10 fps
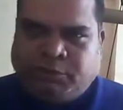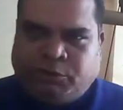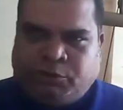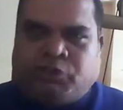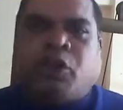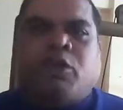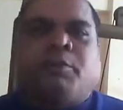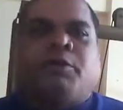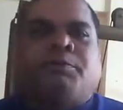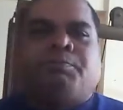You talk
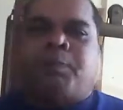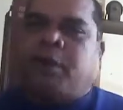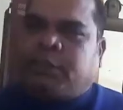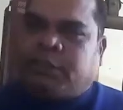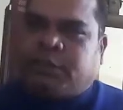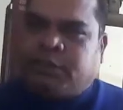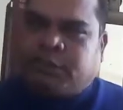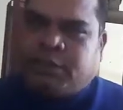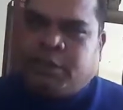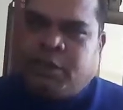about
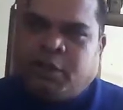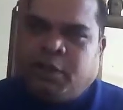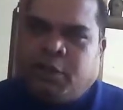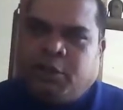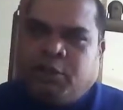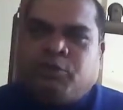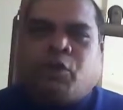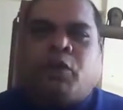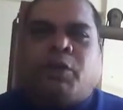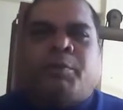politics. You
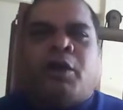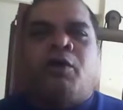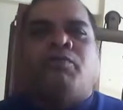talk about how